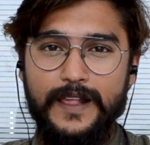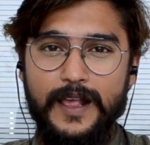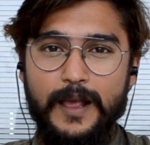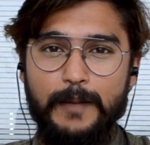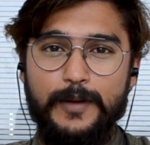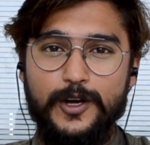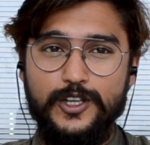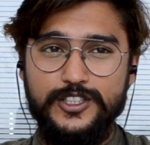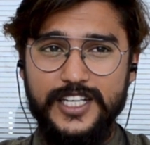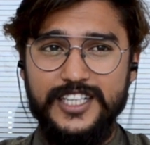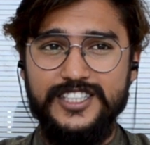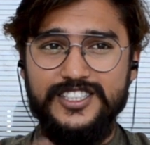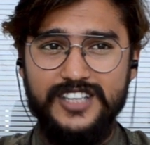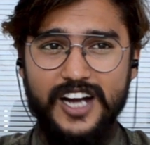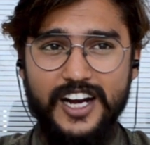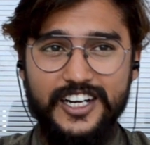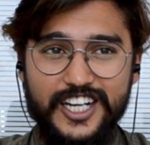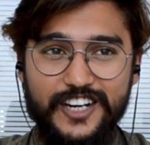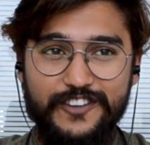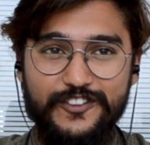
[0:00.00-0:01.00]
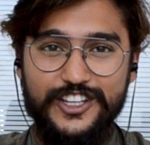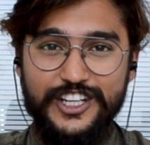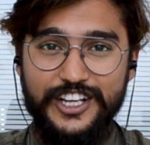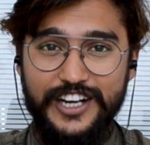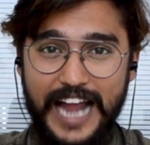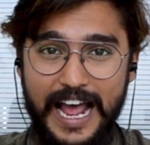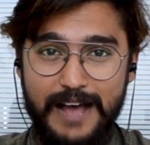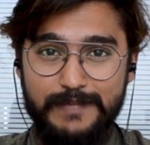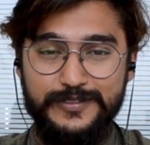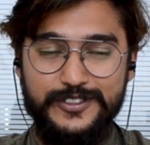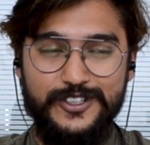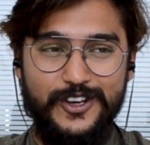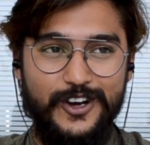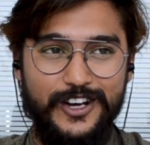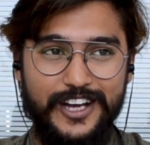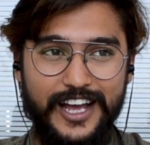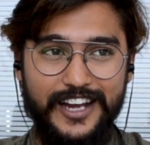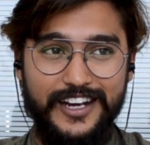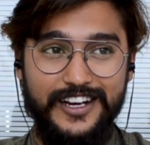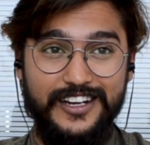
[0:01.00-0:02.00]
Because I started with a rap
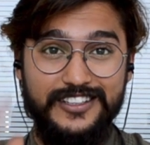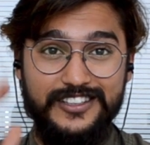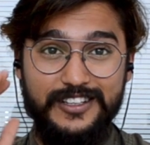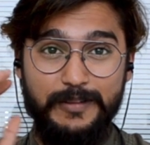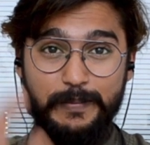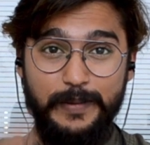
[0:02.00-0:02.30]
song, and the